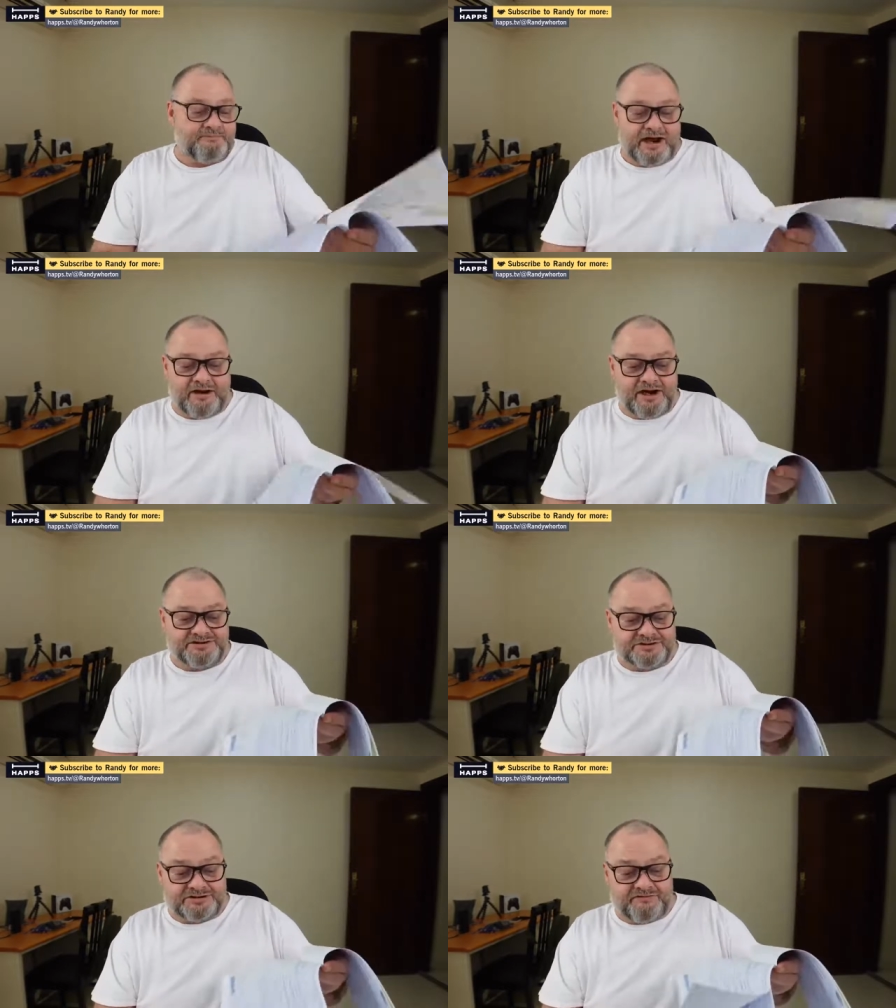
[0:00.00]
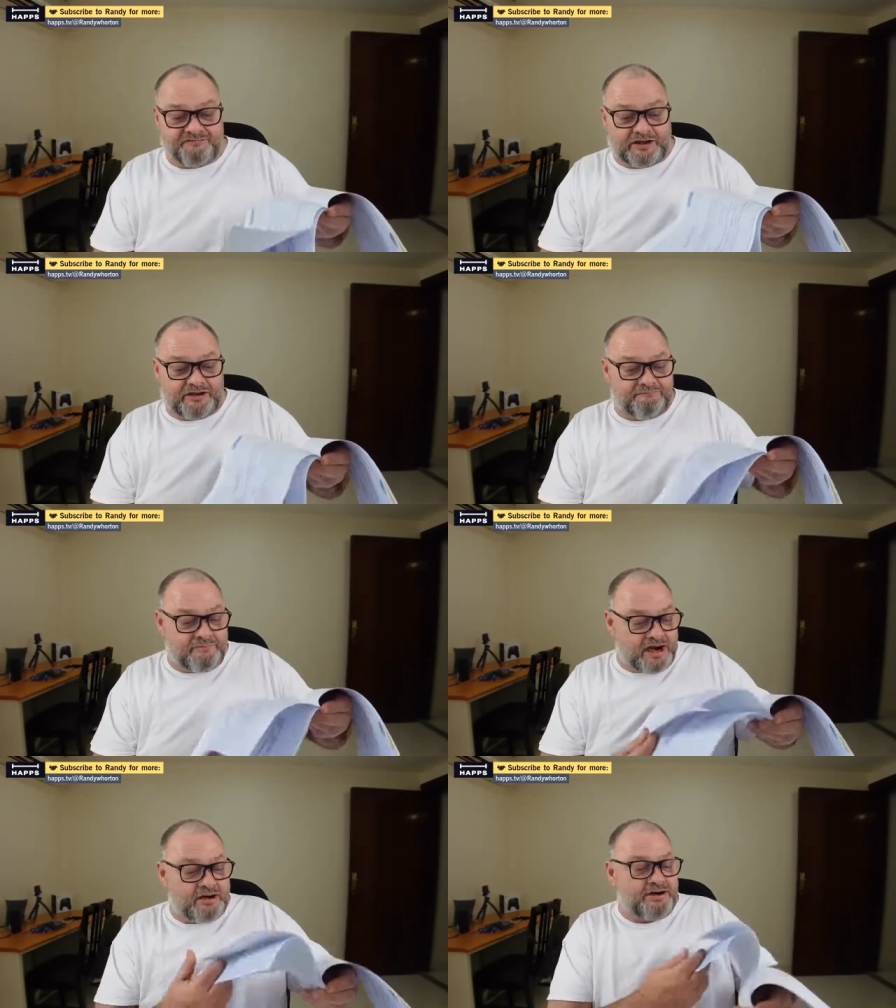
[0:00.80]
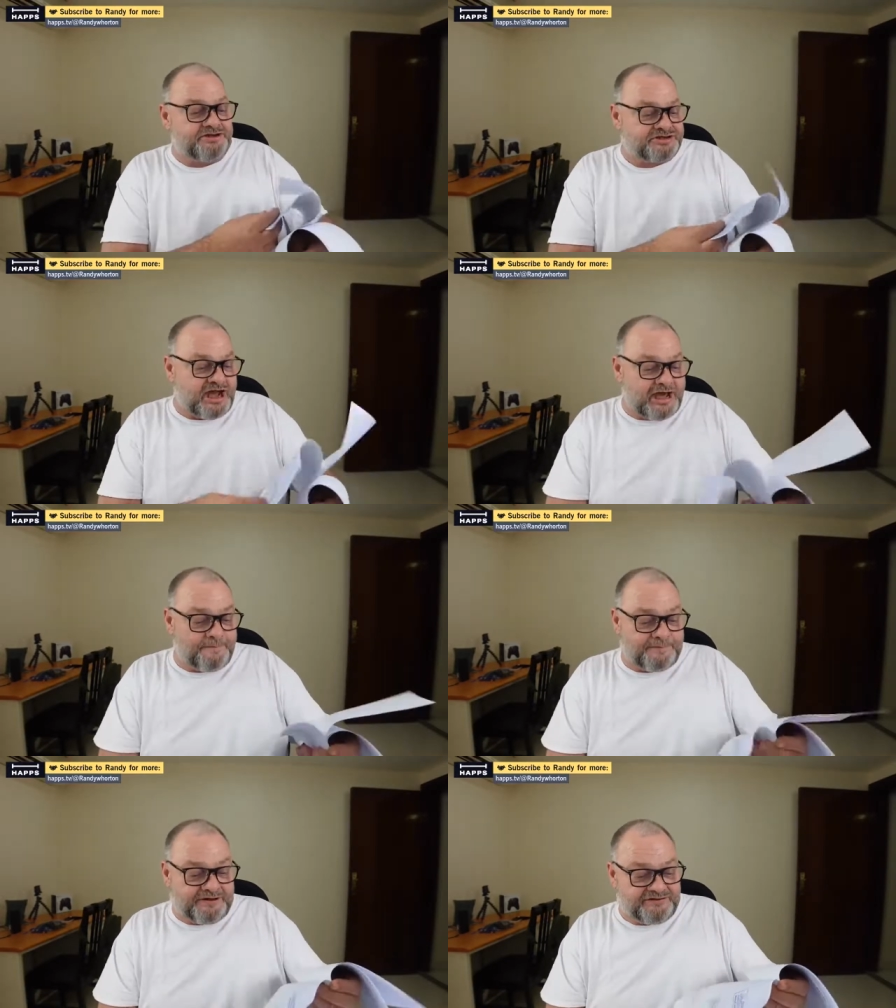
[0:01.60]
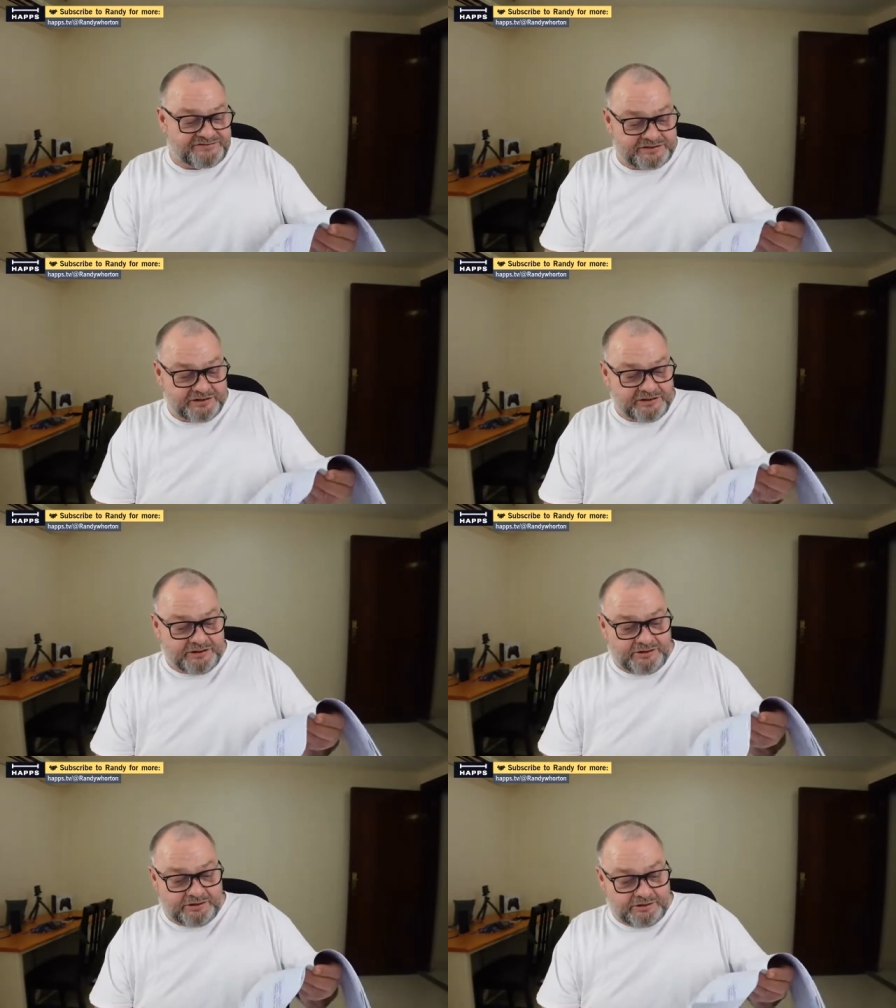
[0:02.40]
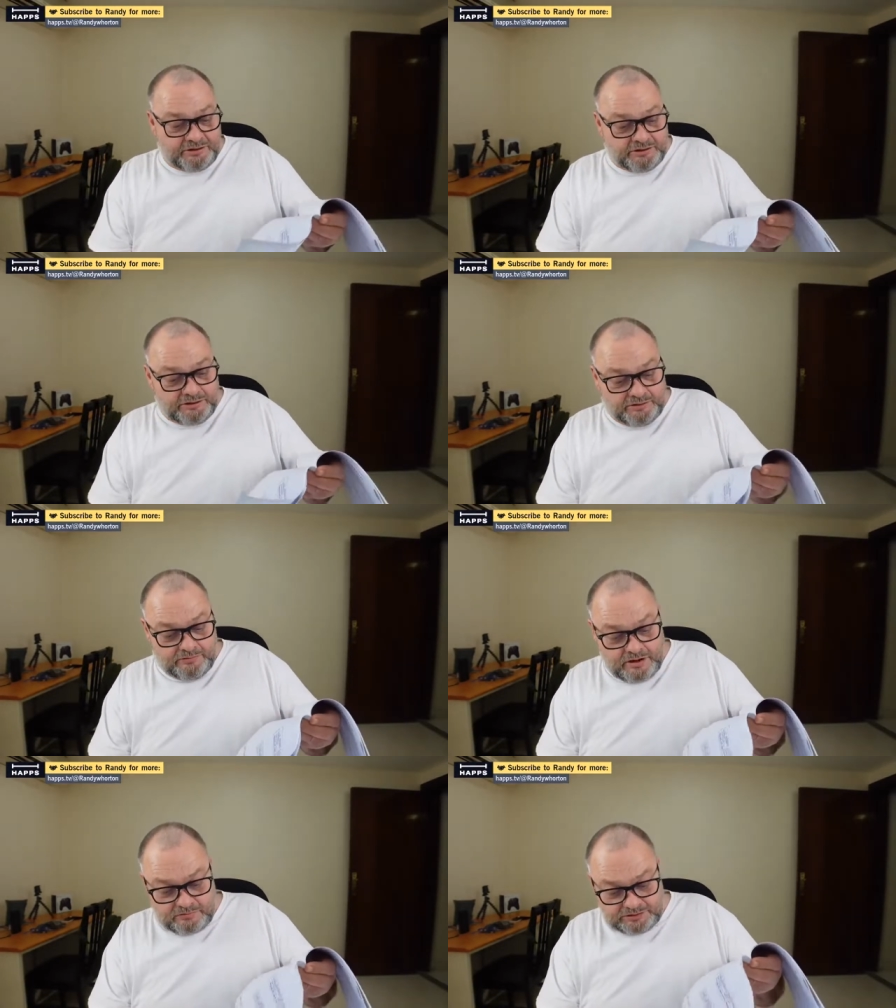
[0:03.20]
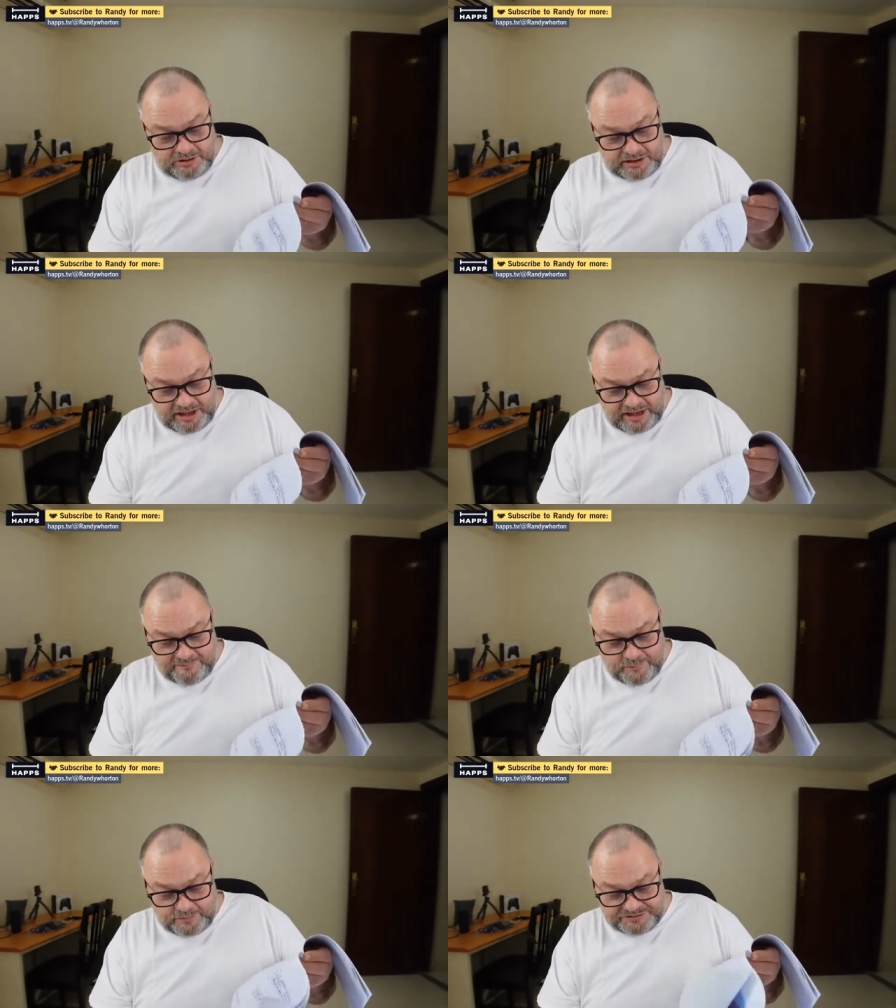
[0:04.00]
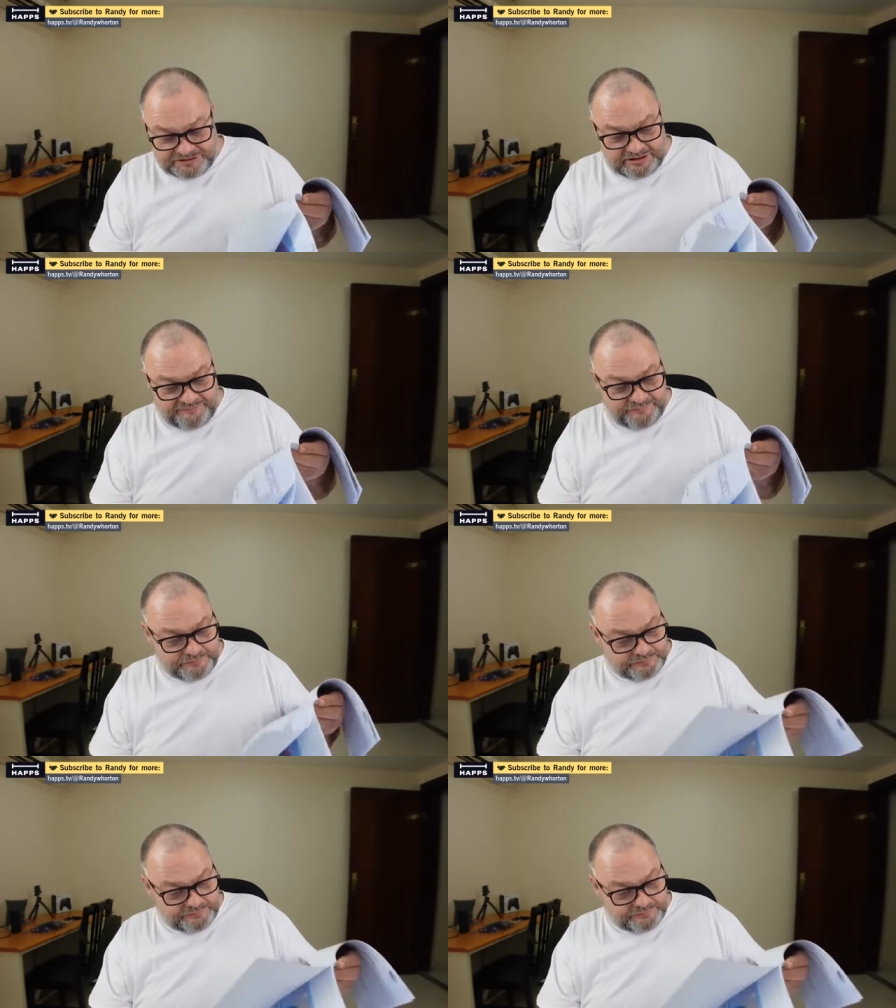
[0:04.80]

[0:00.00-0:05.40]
Marriage certificate, marriage copies. Hold on, I got more stuff.